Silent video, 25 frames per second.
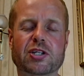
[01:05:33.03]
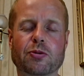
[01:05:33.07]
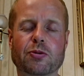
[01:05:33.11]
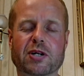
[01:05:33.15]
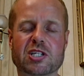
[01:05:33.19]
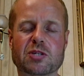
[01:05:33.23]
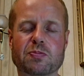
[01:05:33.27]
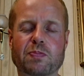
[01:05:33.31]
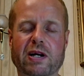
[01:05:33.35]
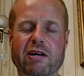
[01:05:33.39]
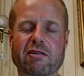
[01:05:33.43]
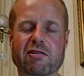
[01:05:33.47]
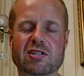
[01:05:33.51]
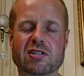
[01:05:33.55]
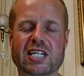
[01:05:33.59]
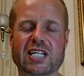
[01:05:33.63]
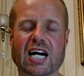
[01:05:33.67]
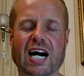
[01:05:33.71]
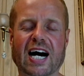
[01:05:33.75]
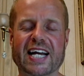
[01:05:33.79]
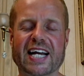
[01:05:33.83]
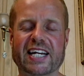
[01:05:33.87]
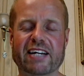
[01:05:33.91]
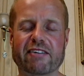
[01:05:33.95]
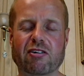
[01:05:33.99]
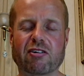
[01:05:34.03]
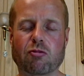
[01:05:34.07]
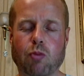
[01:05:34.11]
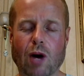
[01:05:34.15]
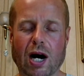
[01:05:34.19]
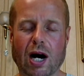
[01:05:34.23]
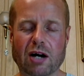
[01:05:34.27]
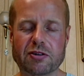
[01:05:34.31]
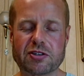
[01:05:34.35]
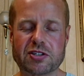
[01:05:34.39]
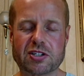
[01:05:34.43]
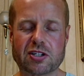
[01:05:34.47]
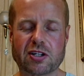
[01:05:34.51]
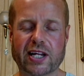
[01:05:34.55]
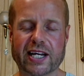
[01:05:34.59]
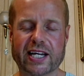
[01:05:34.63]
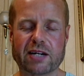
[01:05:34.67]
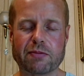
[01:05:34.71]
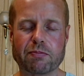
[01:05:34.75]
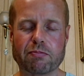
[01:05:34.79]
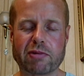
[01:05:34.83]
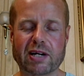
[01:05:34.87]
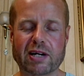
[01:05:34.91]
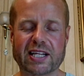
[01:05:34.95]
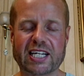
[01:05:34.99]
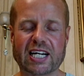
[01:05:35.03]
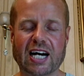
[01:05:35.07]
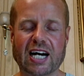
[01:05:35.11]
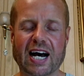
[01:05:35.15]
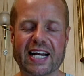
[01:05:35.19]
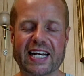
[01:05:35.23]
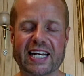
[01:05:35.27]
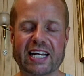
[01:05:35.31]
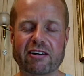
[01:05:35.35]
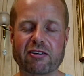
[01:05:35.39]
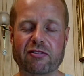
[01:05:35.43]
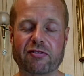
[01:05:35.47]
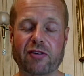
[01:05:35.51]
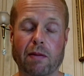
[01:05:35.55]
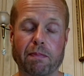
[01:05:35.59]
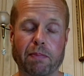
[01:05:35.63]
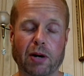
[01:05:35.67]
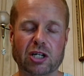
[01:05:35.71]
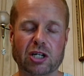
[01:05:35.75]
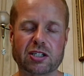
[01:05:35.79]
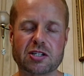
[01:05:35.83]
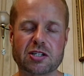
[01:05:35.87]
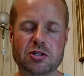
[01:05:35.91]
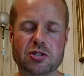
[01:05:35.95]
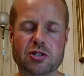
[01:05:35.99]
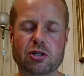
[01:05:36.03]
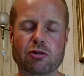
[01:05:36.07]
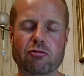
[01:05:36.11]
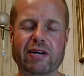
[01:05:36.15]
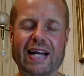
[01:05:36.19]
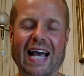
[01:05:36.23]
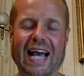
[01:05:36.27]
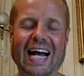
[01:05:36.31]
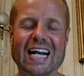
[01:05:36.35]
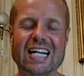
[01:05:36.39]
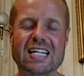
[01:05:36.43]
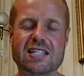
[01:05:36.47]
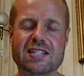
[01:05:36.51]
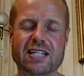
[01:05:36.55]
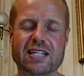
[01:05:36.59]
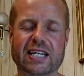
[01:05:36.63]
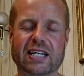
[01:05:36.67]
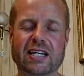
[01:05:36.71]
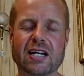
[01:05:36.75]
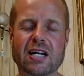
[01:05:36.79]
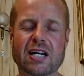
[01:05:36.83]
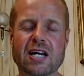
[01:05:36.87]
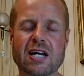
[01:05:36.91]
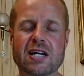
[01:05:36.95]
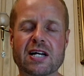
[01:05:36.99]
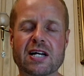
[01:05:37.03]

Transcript: to experience the idea of wealth so they can bring the idea of abundance to reality.